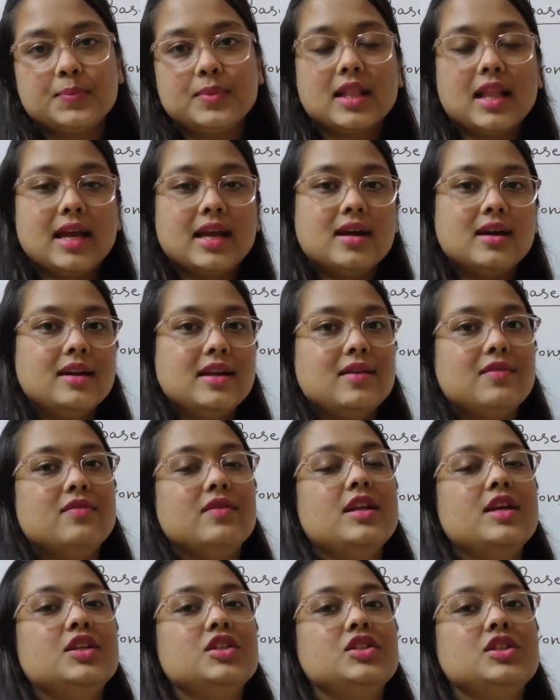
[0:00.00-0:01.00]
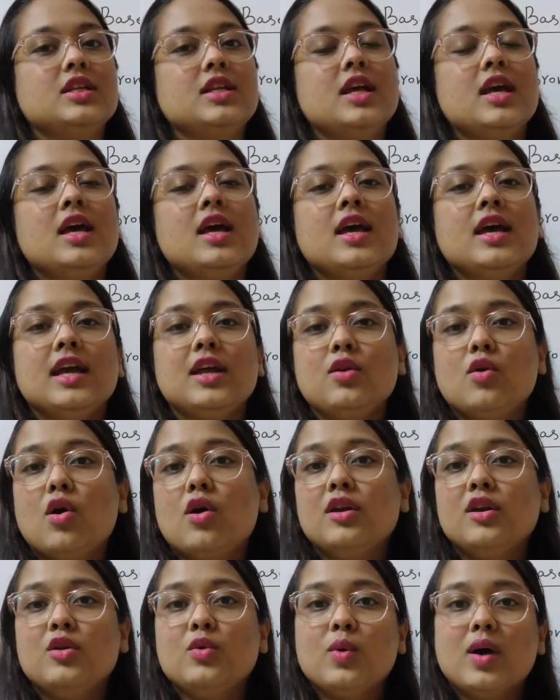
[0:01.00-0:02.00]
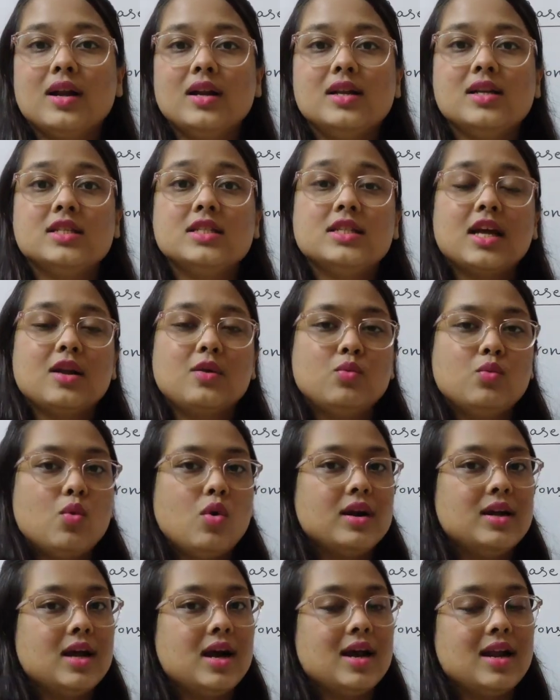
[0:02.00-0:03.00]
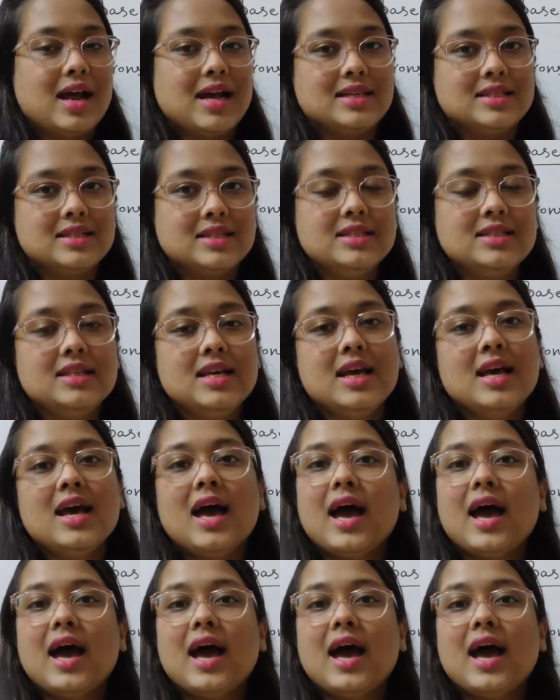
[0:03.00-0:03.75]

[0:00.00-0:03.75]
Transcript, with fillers: like a definition in order to understand what are acids